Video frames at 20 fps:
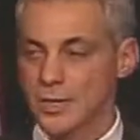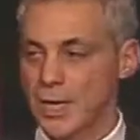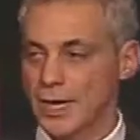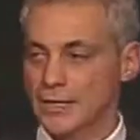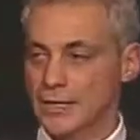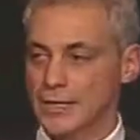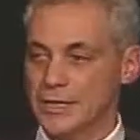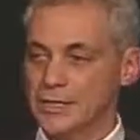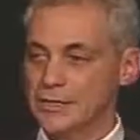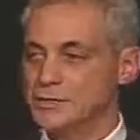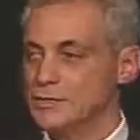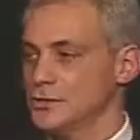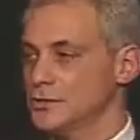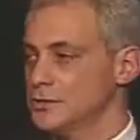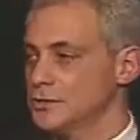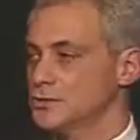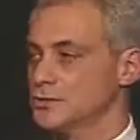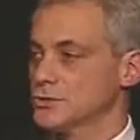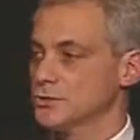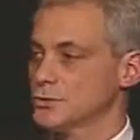at each of
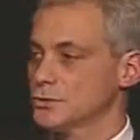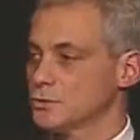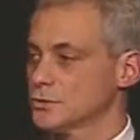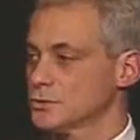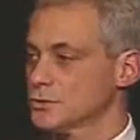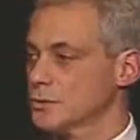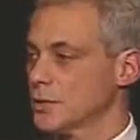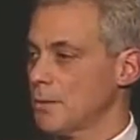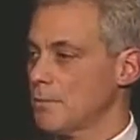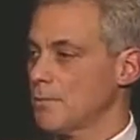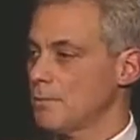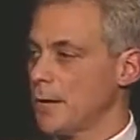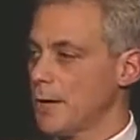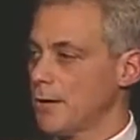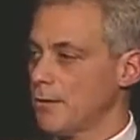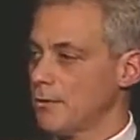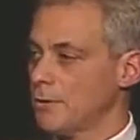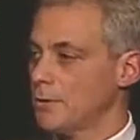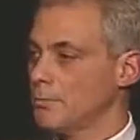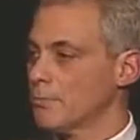these schools,
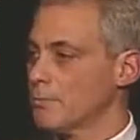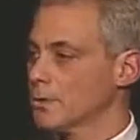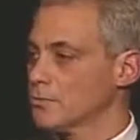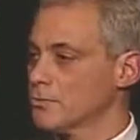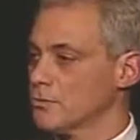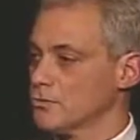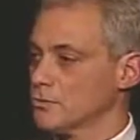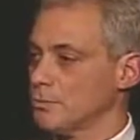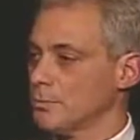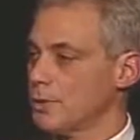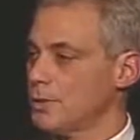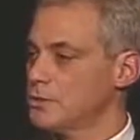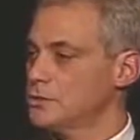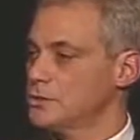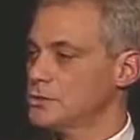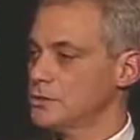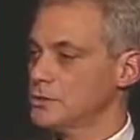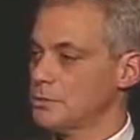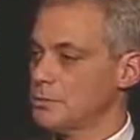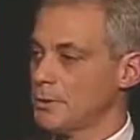parent
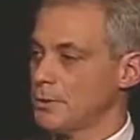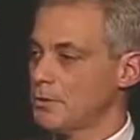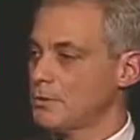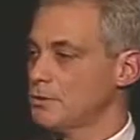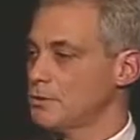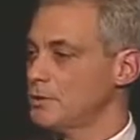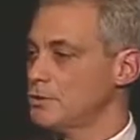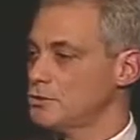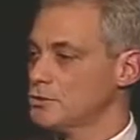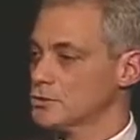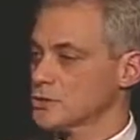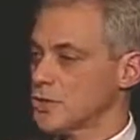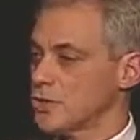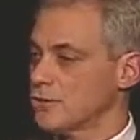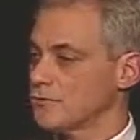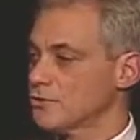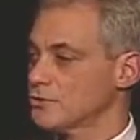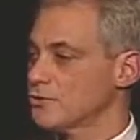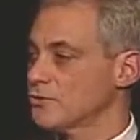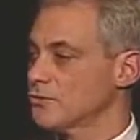participation in the parent teacher
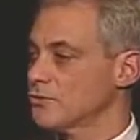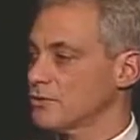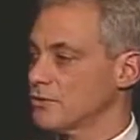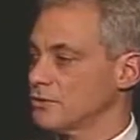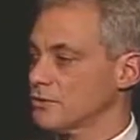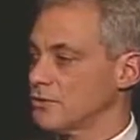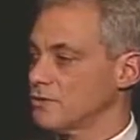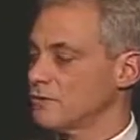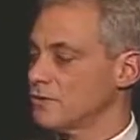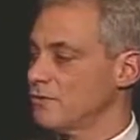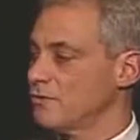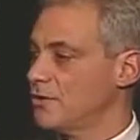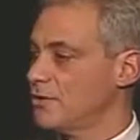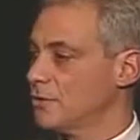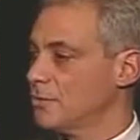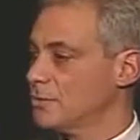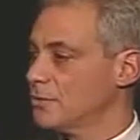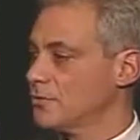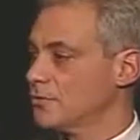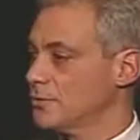conferences is at
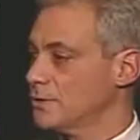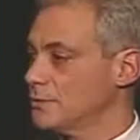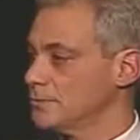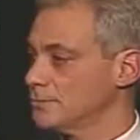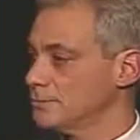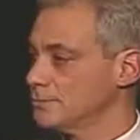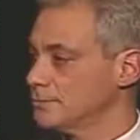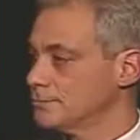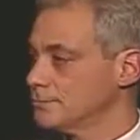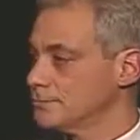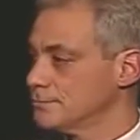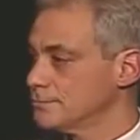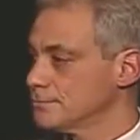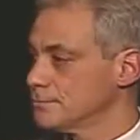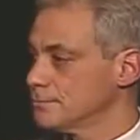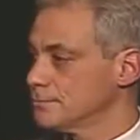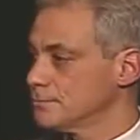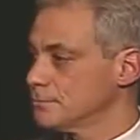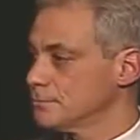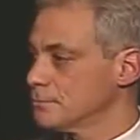75 percent.
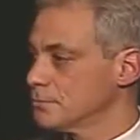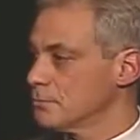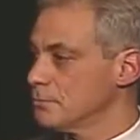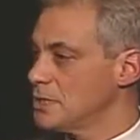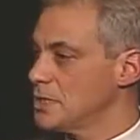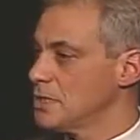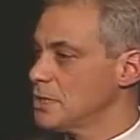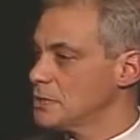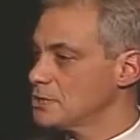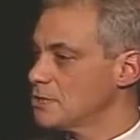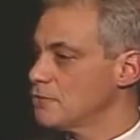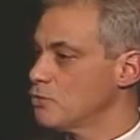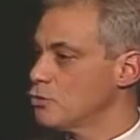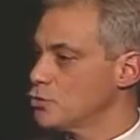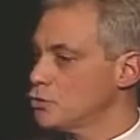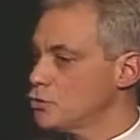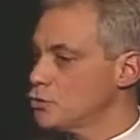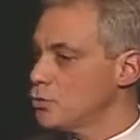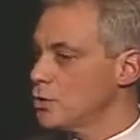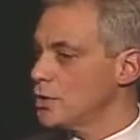Because if you
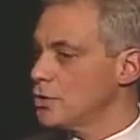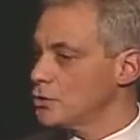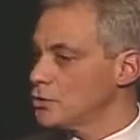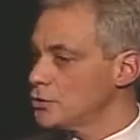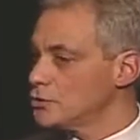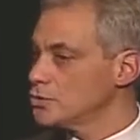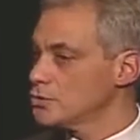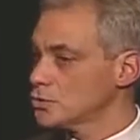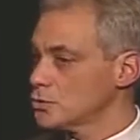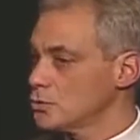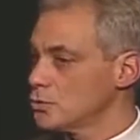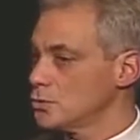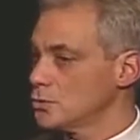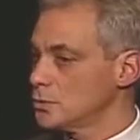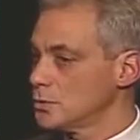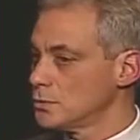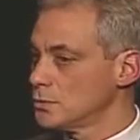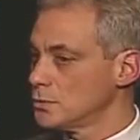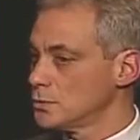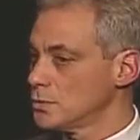do a good
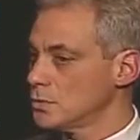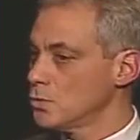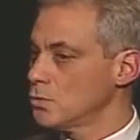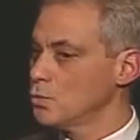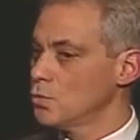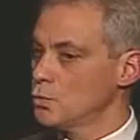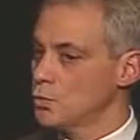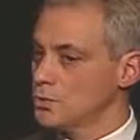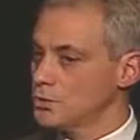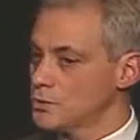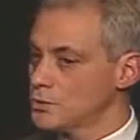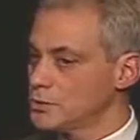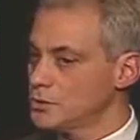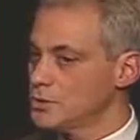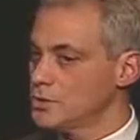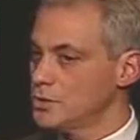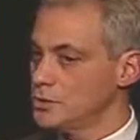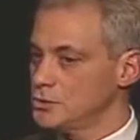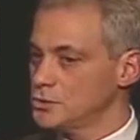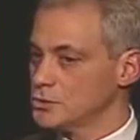school with
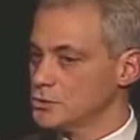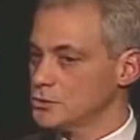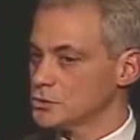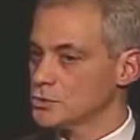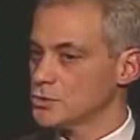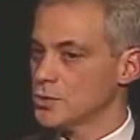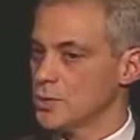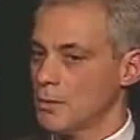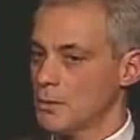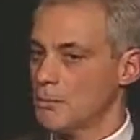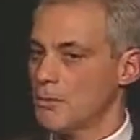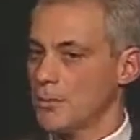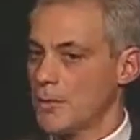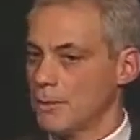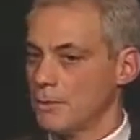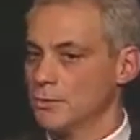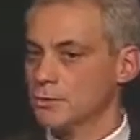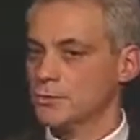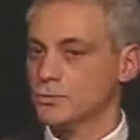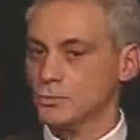good teachers,
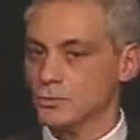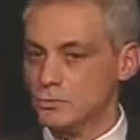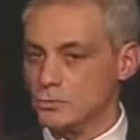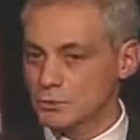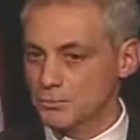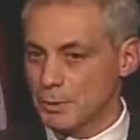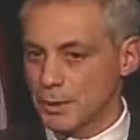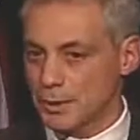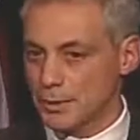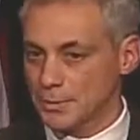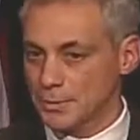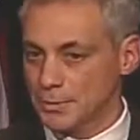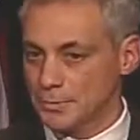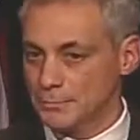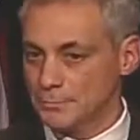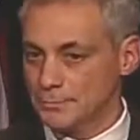parents will respond.